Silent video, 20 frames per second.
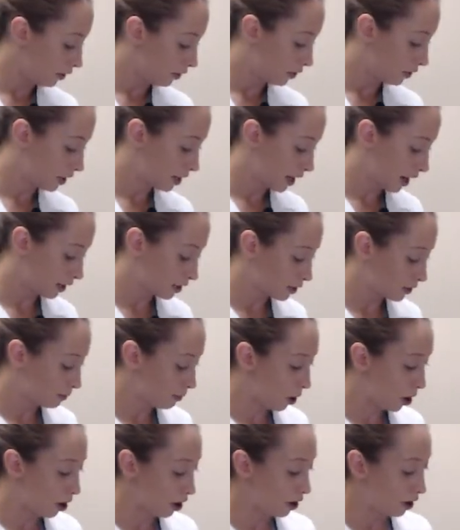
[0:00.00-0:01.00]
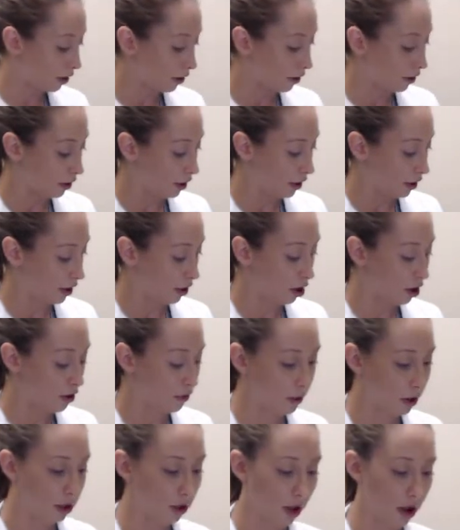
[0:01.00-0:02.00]
The next part are
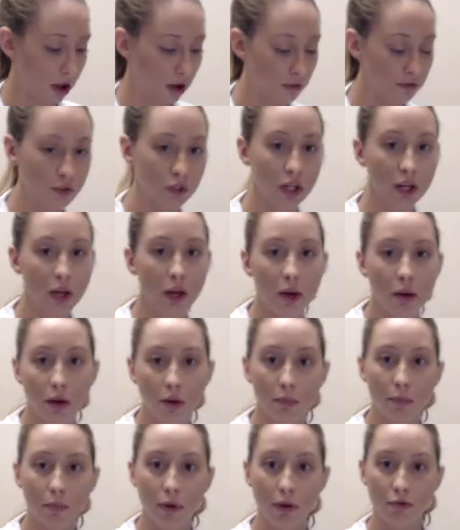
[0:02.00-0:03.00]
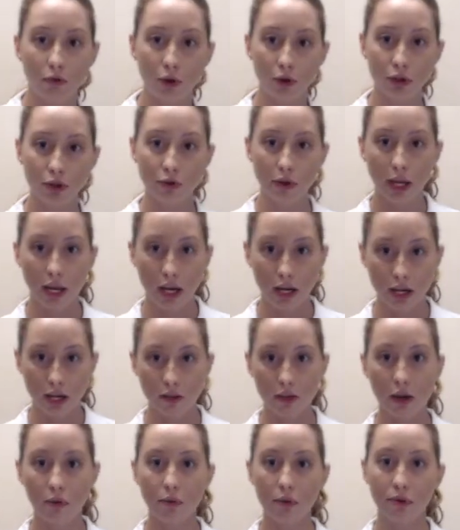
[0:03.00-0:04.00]
the gloves. Before doing
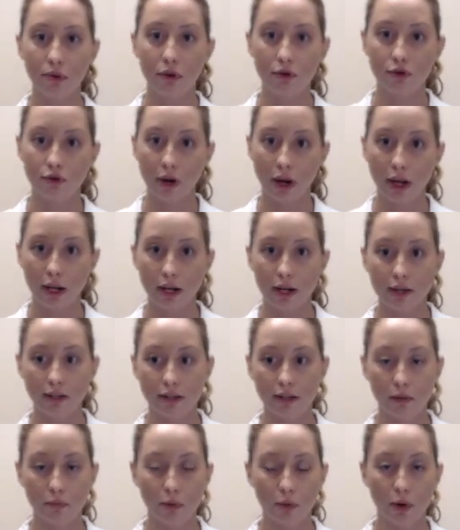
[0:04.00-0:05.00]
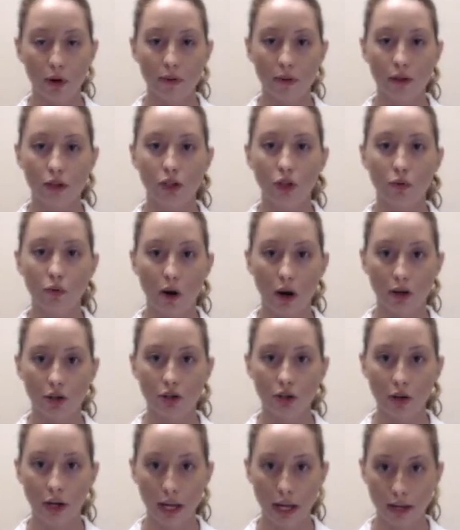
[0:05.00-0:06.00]
anything with your drain, it is important that you
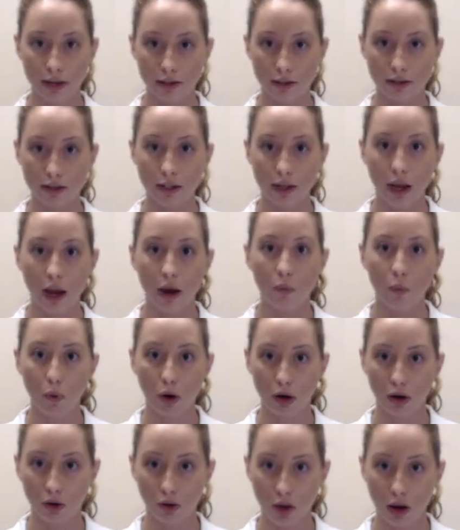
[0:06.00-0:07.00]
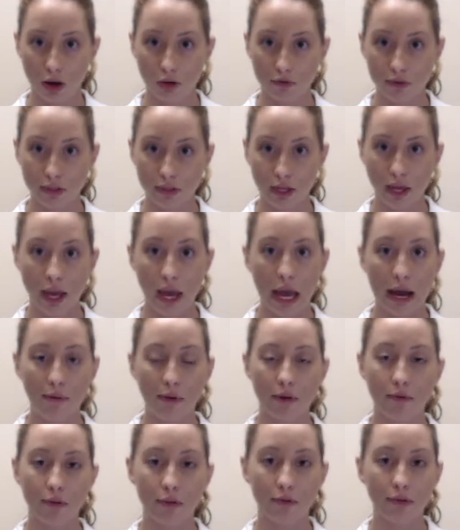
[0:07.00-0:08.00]
wash your hands and wear gloves.
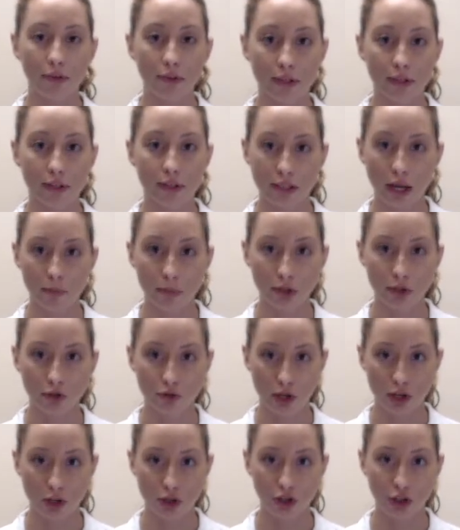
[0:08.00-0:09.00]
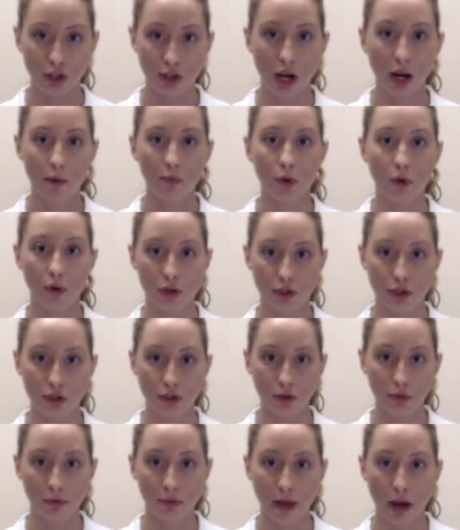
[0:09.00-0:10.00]
However, for this demonstration, I'm going to
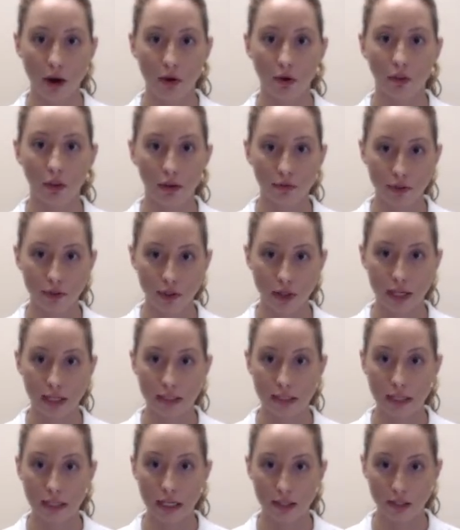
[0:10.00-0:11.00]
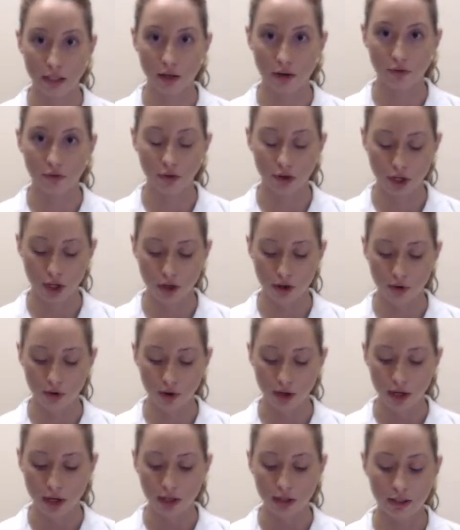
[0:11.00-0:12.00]
do it without gloves so that it's easier for
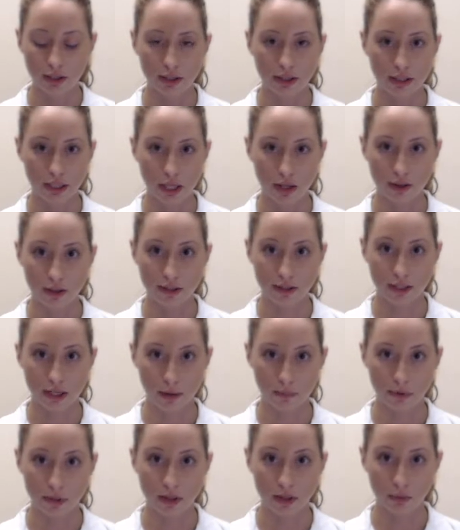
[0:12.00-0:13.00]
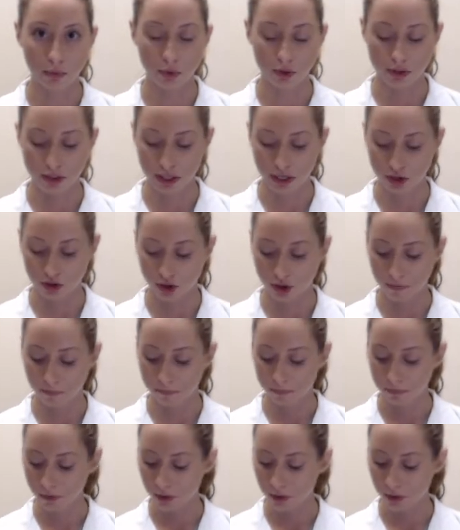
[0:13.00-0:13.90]
you to see the steps of the procedure.